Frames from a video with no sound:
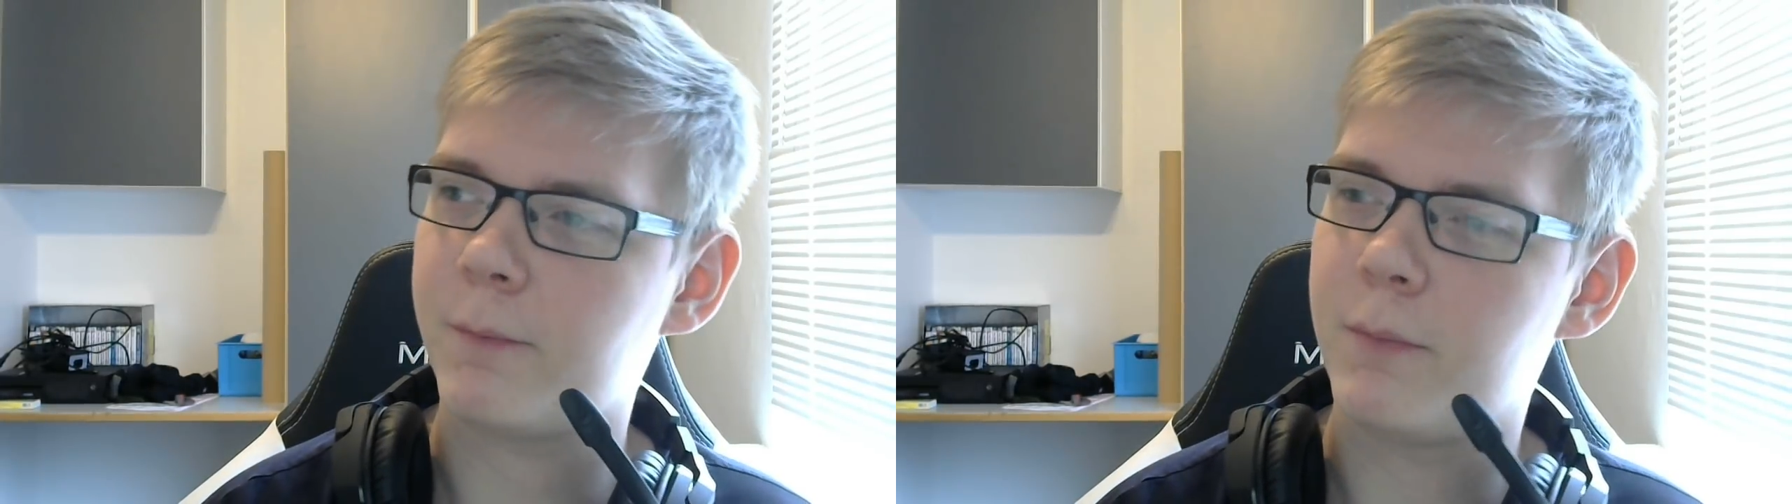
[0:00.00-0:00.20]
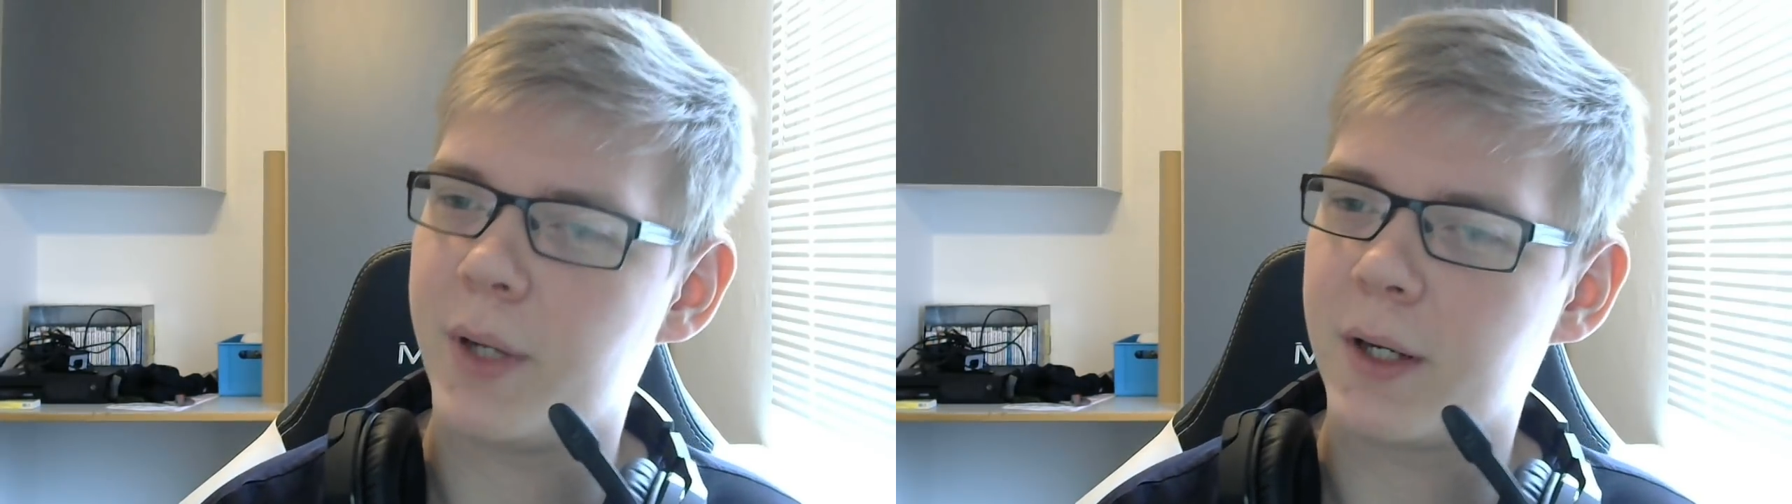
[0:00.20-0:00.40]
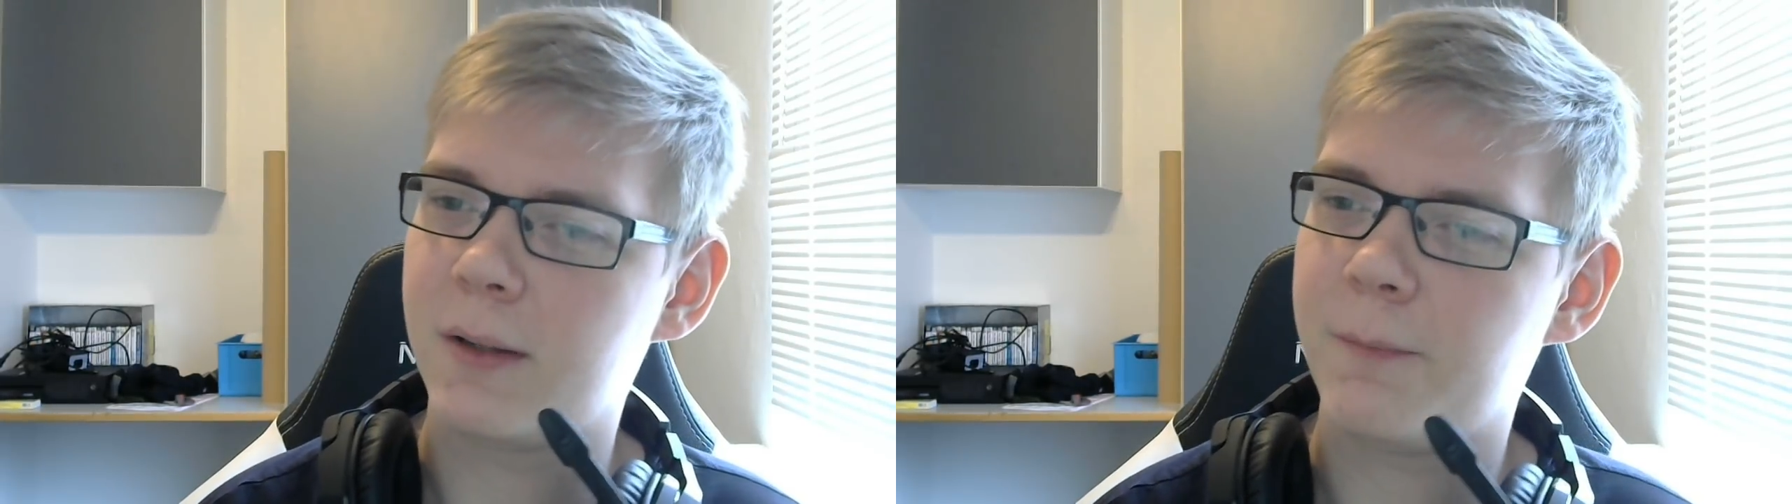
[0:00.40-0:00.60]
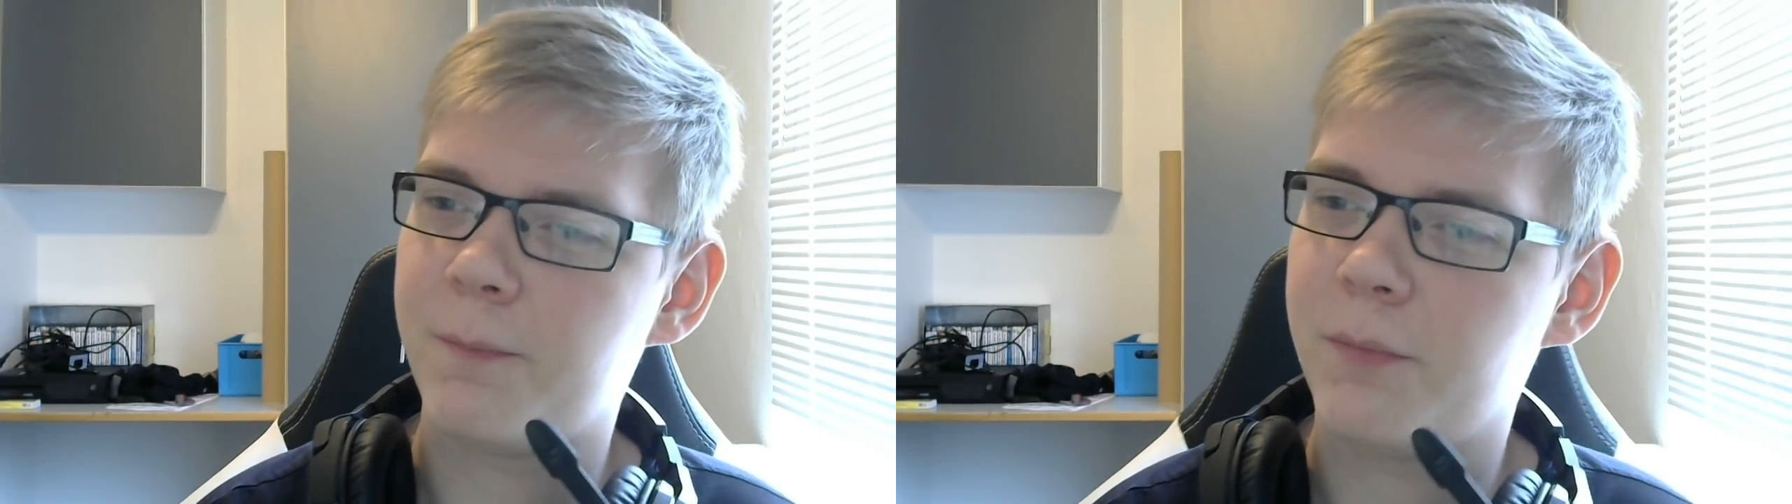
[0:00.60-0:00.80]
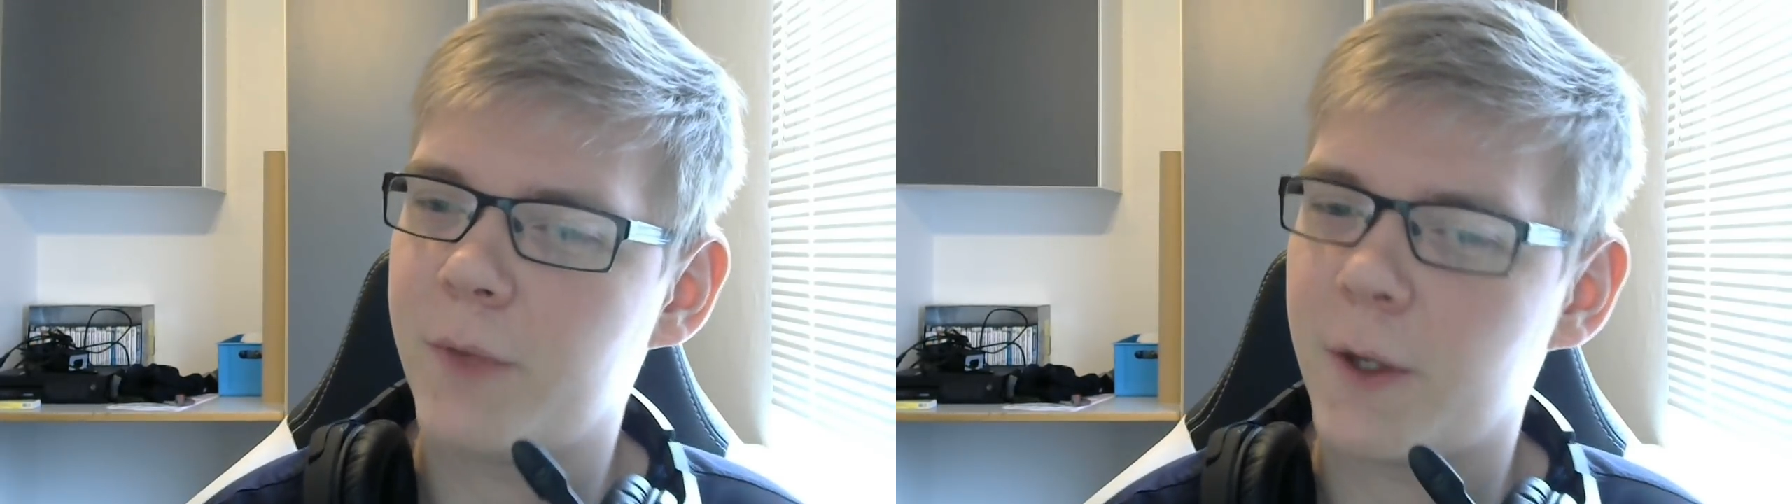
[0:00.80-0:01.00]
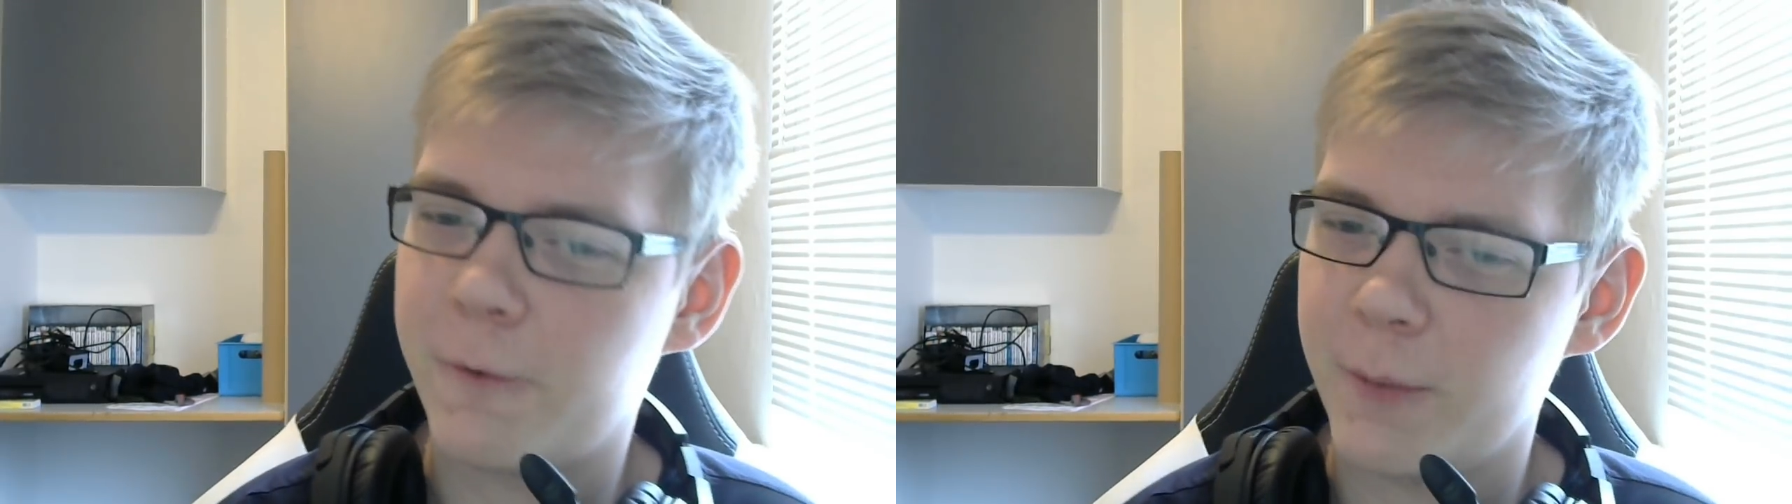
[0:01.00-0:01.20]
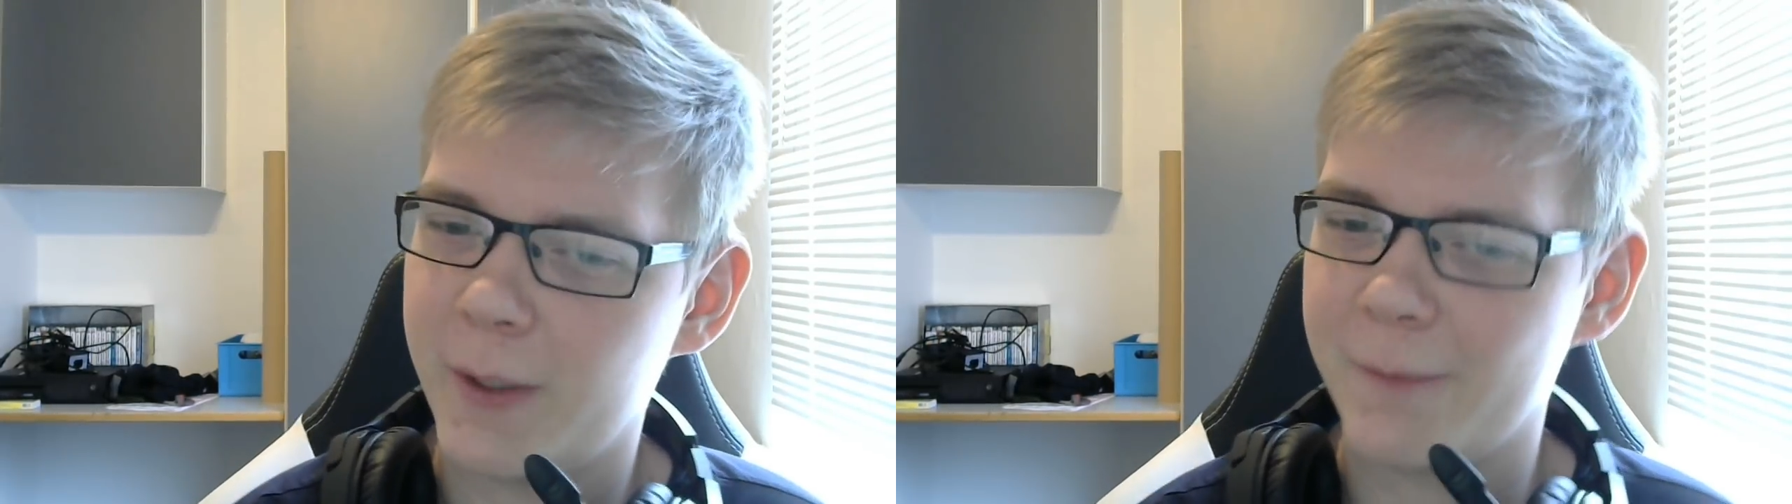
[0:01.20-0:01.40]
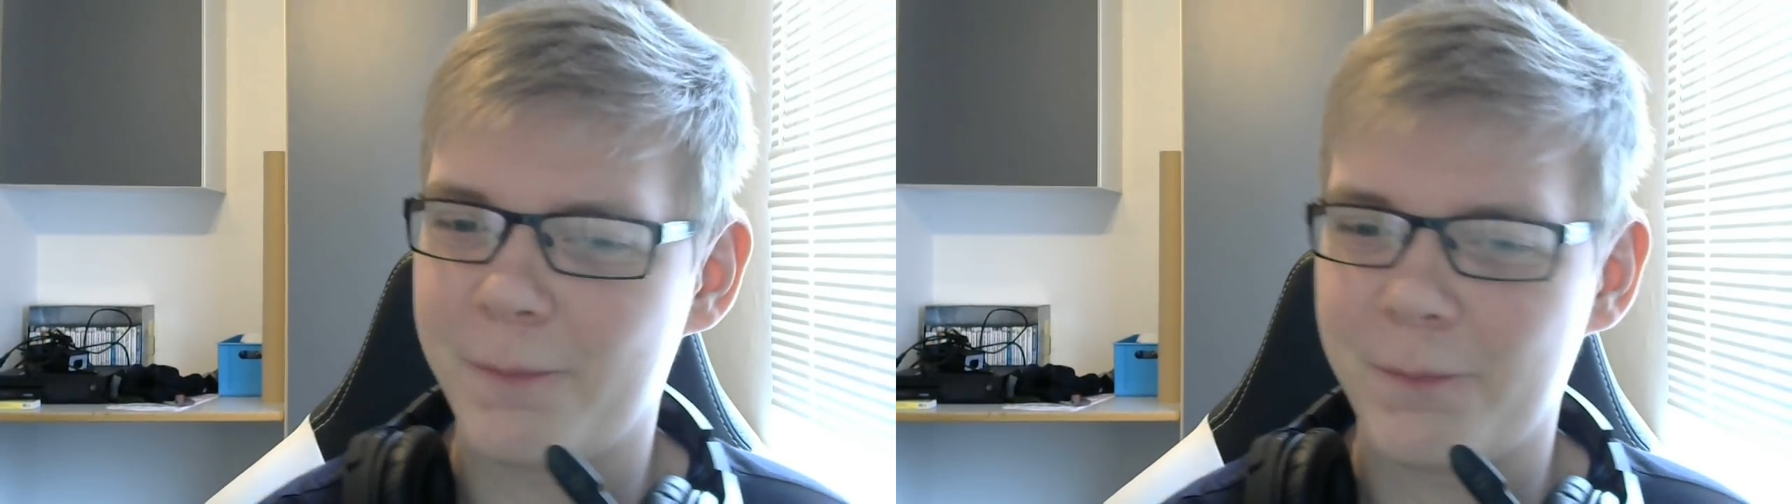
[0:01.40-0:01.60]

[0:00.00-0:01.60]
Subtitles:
but not for me